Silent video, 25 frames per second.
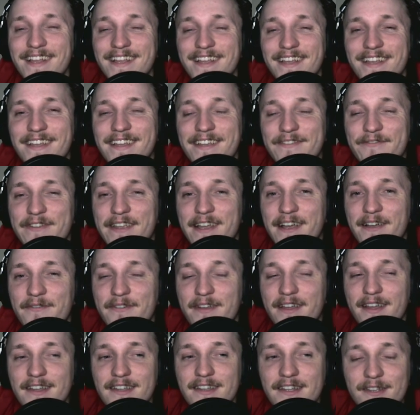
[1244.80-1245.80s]
If you have
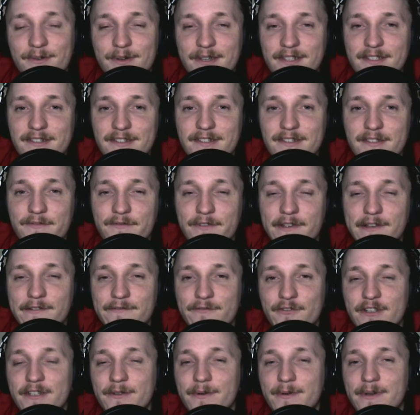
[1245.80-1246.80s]
any questions, feel
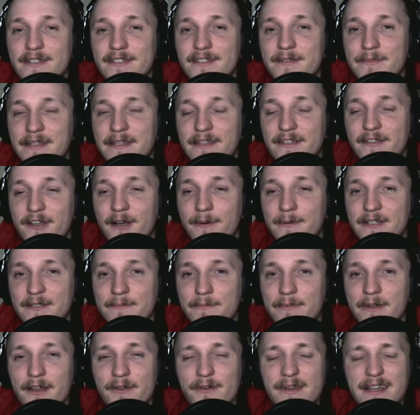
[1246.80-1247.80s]
free to ask them in the comments
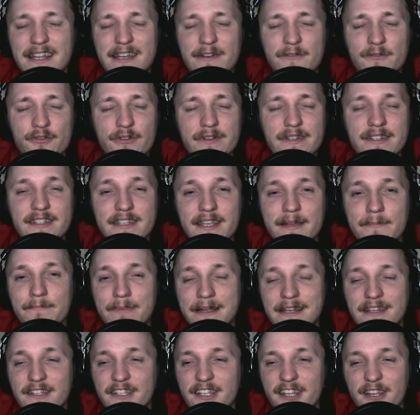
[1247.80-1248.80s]
below, and I'll try to get
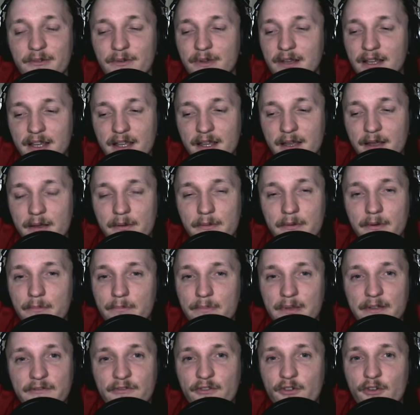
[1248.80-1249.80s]
back to you
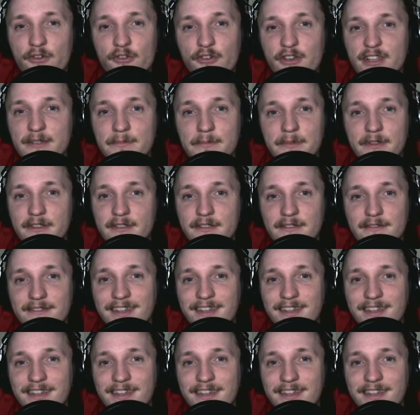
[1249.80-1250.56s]
before Christmas.